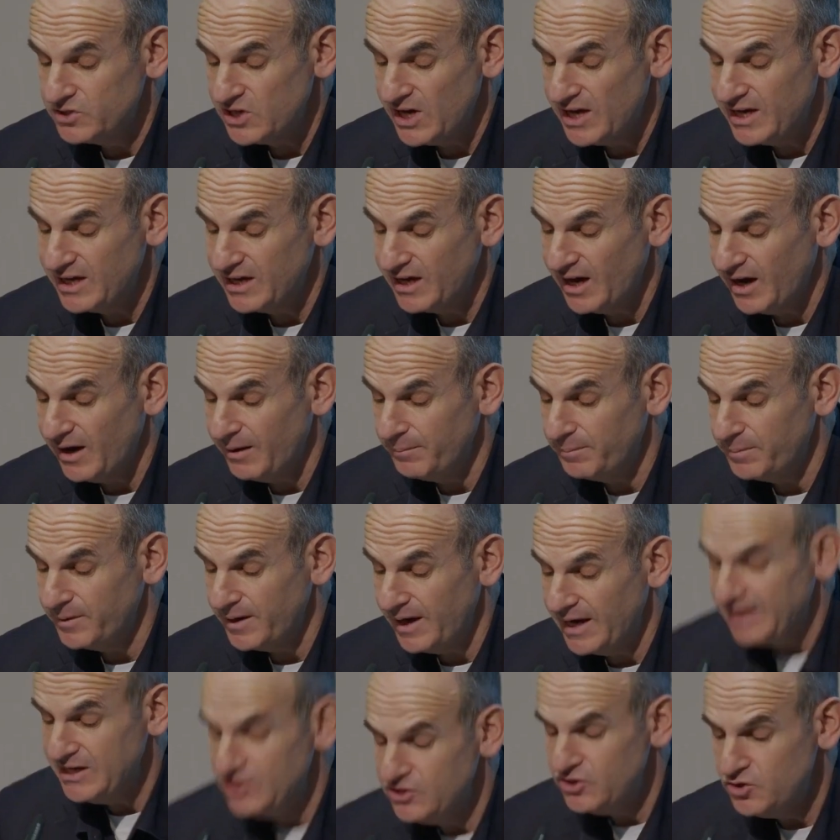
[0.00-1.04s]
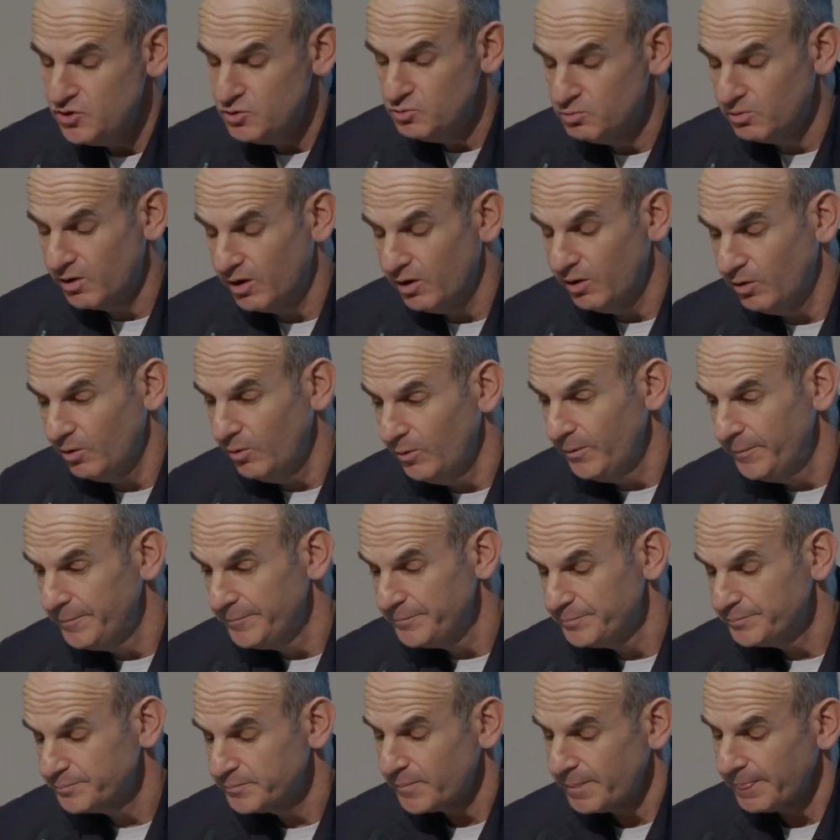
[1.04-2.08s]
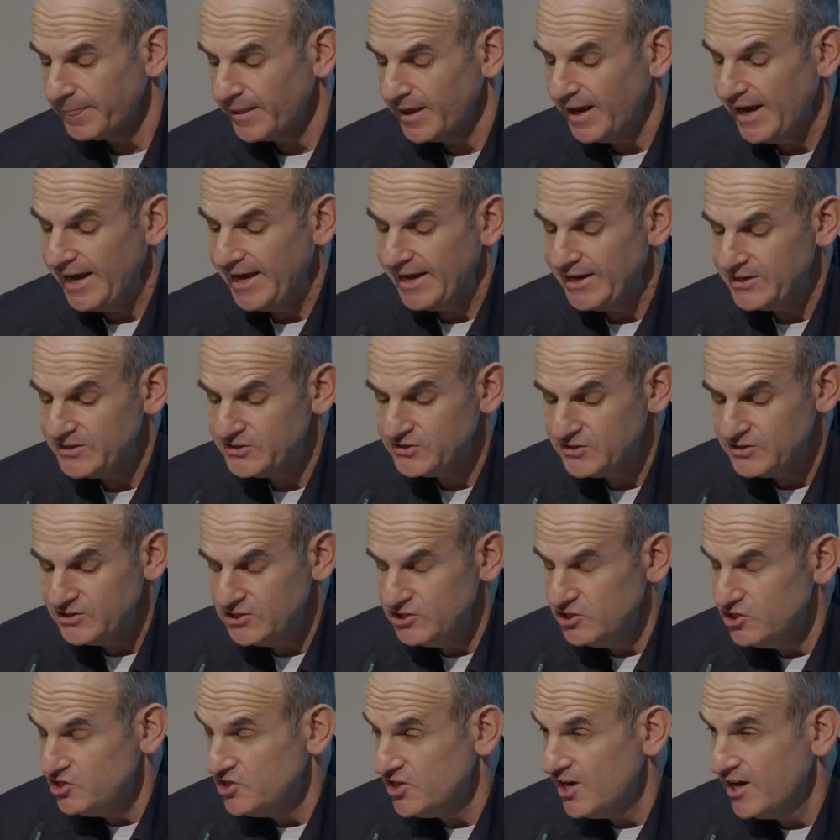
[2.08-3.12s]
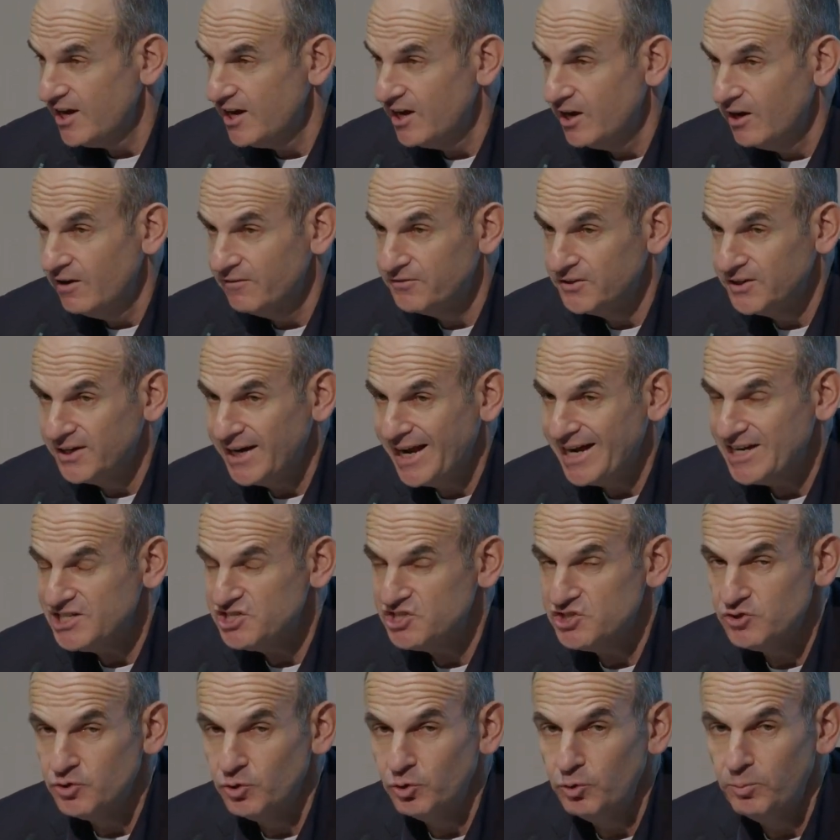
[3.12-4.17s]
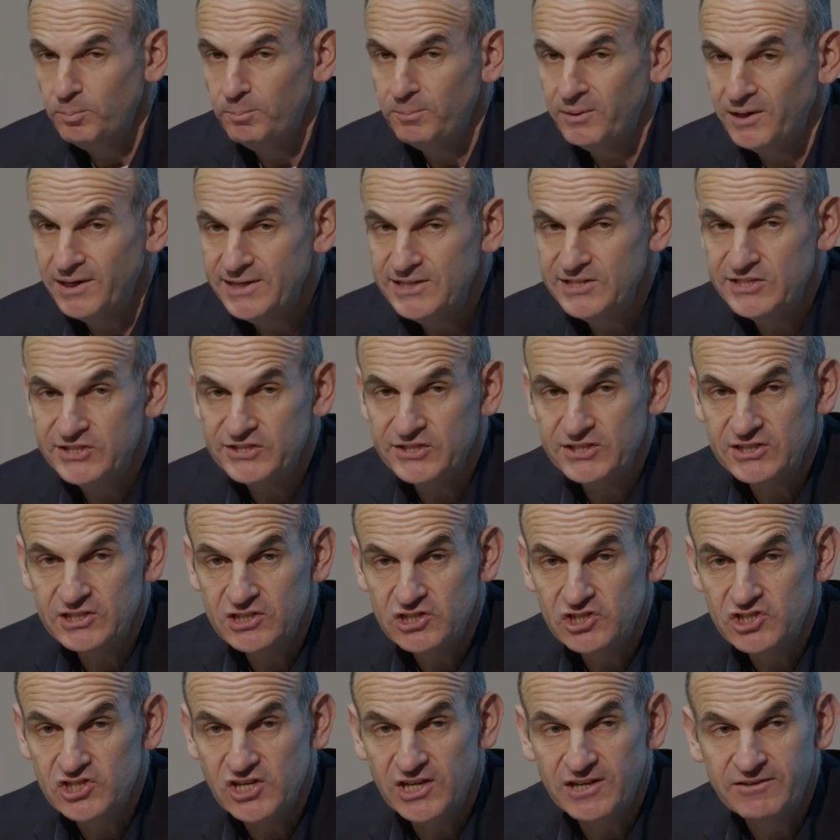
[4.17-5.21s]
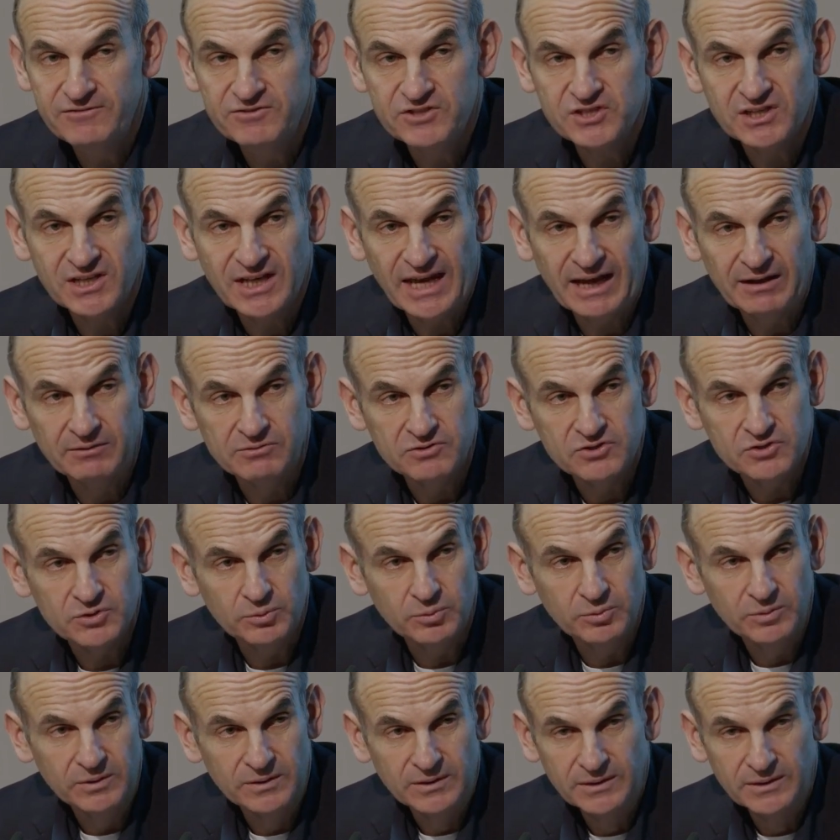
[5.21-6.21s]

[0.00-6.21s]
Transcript: take up a new role as chair of the National Police Chiefs Council,